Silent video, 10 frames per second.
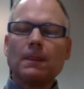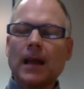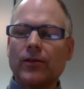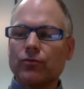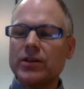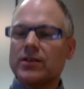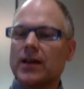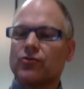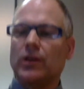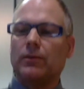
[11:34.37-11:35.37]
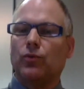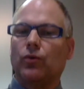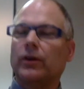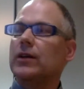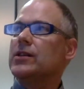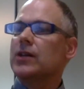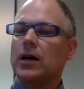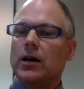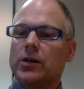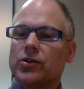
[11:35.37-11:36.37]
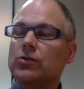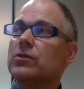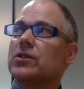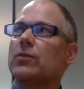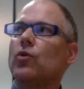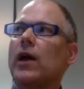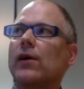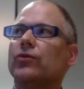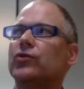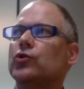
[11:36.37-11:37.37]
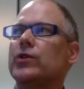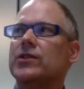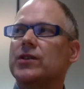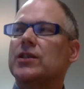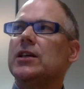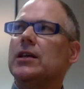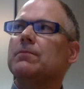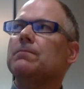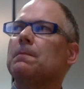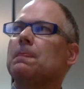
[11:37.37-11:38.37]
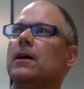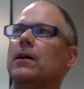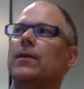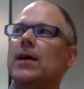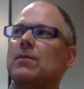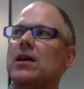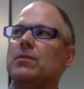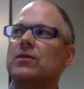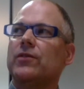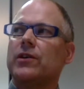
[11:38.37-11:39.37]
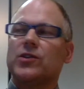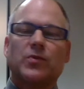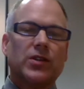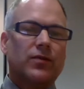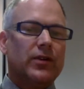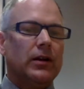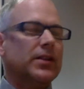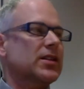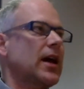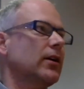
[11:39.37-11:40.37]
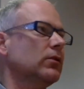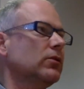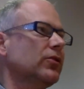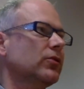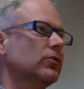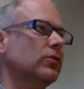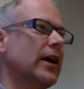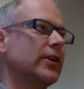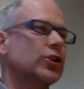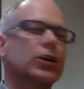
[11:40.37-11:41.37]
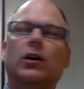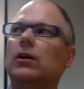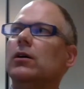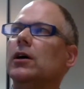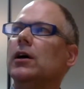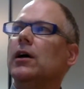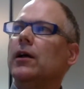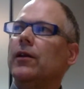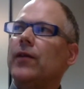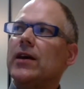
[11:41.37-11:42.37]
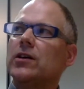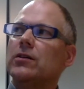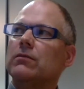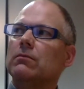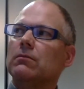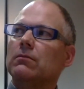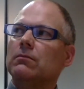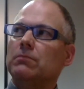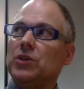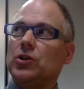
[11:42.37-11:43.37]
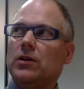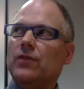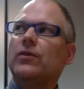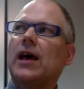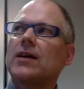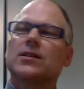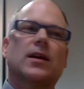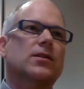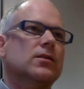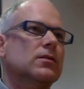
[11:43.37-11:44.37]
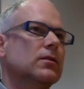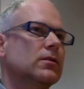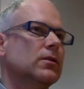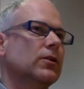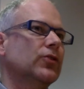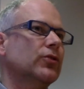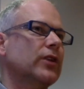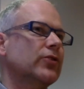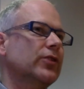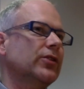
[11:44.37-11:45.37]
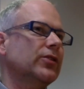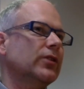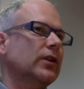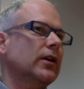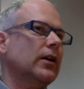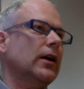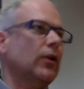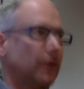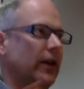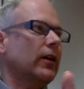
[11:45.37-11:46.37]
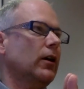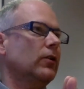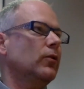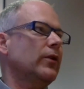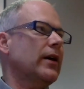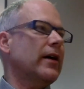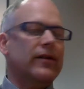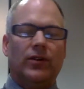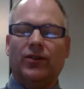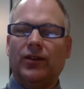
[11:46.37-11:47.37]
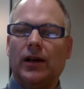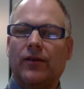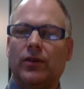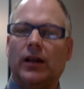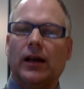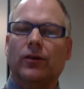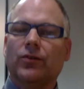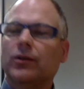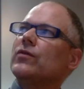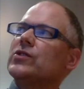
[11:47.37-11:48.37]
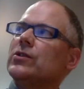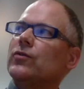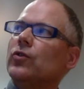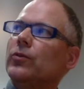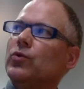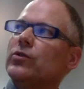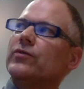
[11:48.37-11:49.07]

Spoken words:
And the reason that's really important is as soon as someone else joins the team, they may be very specifically sales or HR, they can be given access to those directories and off they go without having to see everything else. Obviously, you've got the board of